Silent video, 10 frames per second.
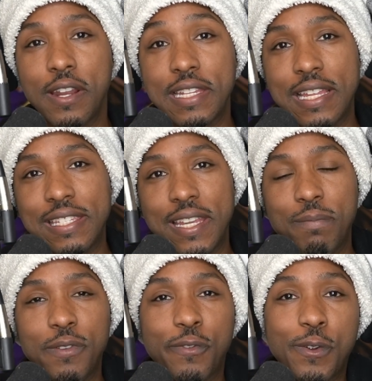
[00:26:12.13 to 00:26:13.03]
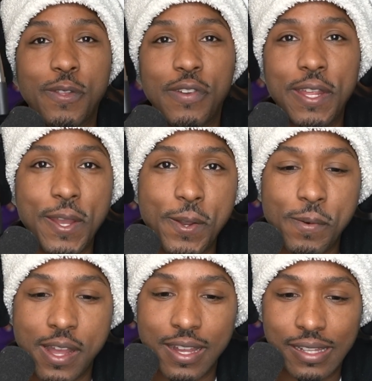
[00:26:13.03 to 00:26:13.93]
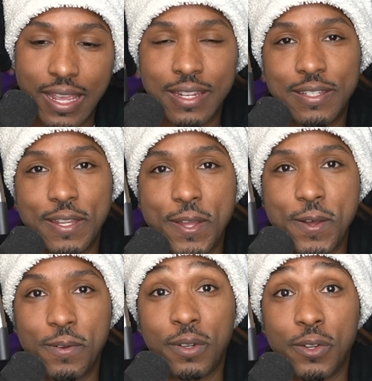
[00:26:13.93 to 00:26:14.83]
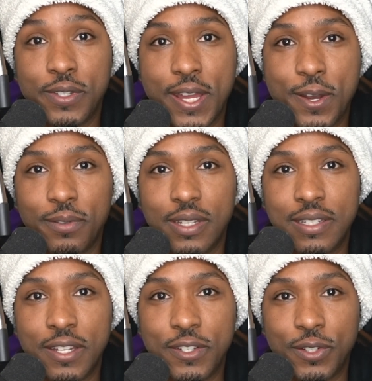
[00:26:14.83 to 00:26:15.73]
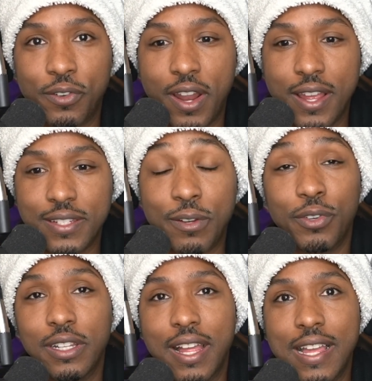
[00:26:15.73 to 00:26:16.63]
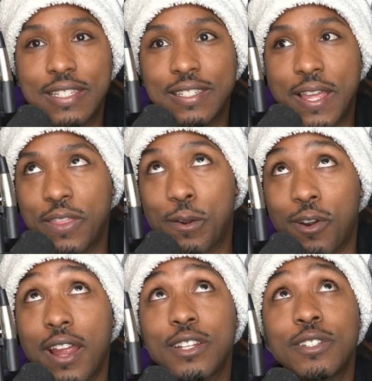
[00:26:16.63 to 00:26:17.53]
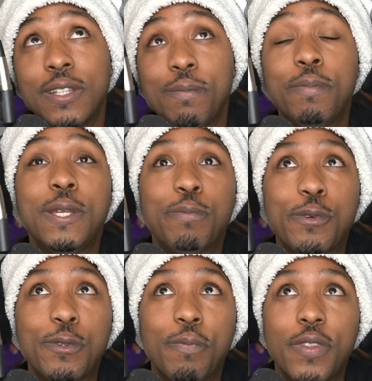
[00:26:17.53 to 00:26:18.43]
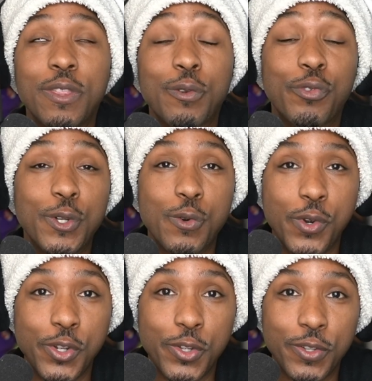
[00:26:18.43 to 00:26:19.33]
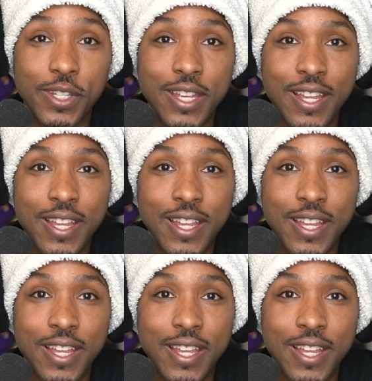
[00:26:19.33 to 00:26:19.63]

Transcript: as I said before in the video, incel goes out and touches grass and realizes that there are actually people in the real world